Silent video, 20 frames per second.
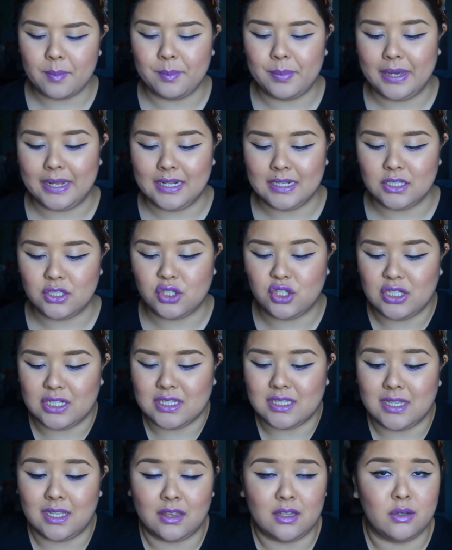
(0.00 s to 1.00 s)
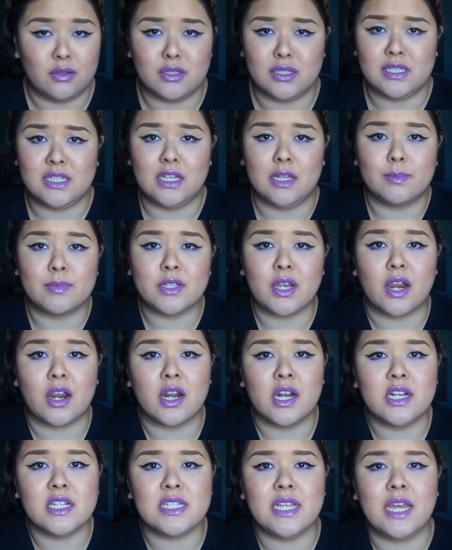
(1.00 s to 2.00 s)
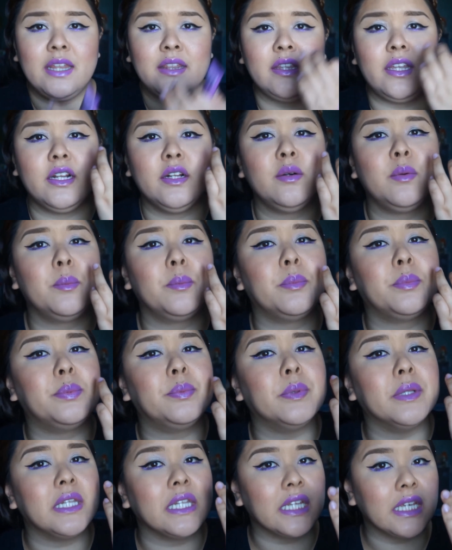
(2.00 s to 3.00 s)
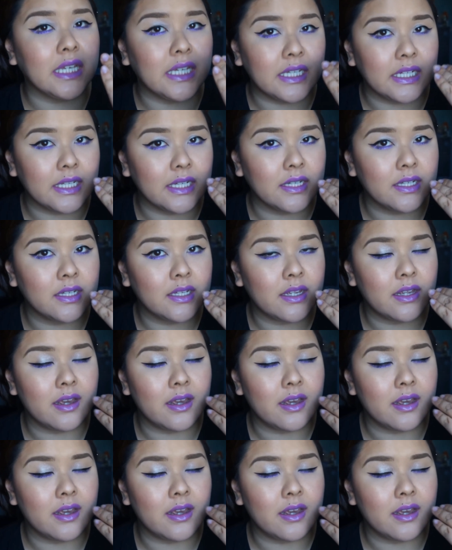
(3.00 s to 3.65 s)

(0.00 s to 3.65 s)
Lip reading: but it's just like the OCC lip tars, and they don't bleed